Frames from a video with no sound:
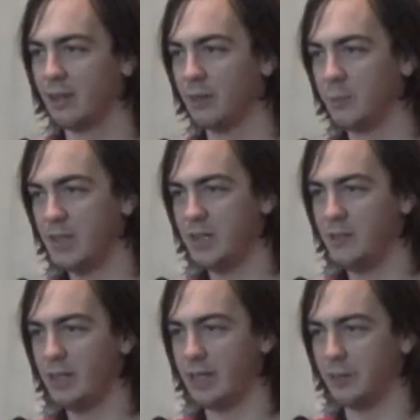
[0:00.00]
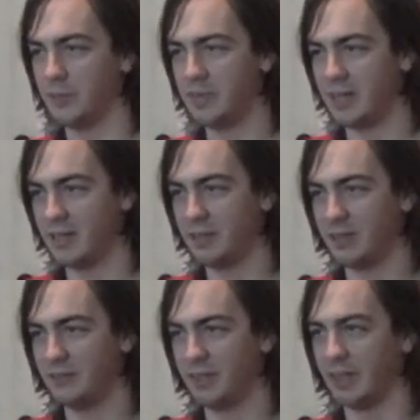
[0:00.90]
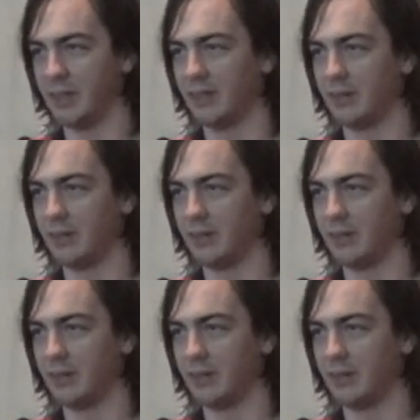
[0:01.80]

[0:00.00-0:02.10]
Me and you together, we've got nothing to fear.